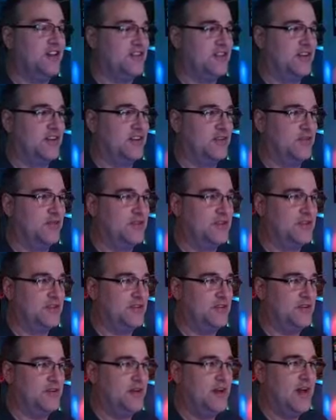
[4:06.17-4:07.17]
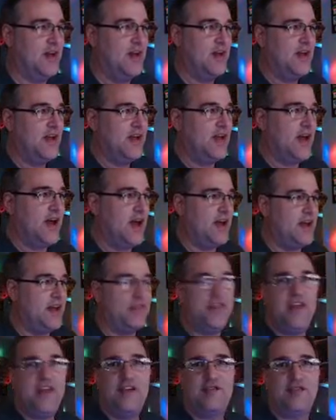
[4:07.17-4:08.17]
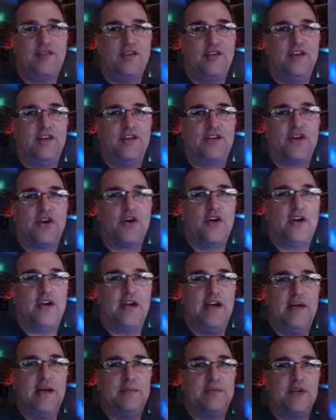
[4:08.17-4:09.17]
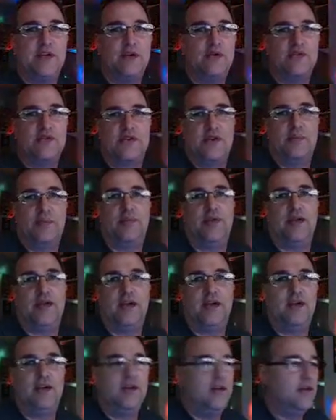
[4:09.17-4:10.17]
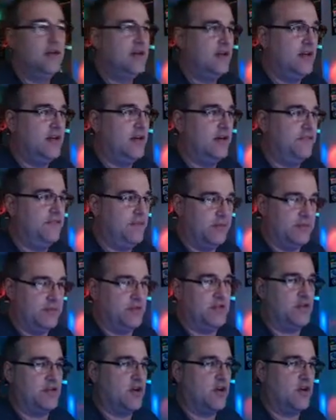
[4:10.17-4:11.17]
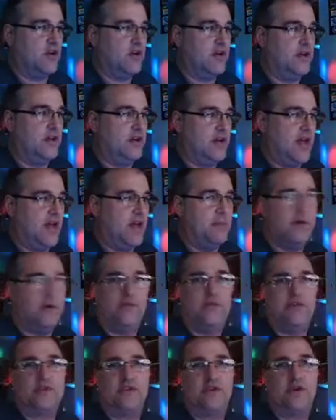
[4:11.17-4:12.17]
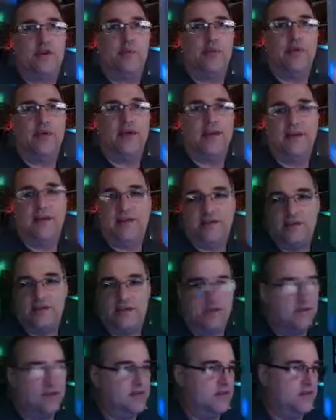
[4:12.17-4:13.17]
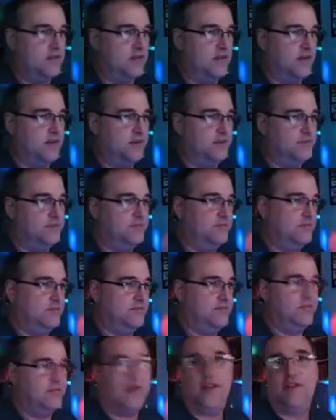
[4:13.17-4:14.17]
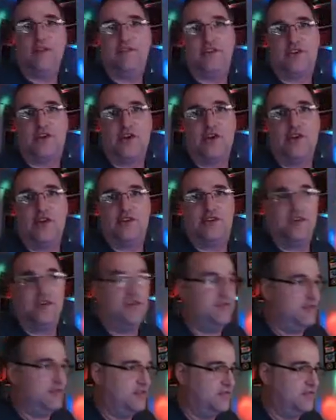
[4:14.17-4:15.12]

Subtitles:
a good one too. Yeah, I had a thing for the Atari games. I'd always go play, you know, if it was an Atari game, I would just go play it just because, you know, I love Atari stuff.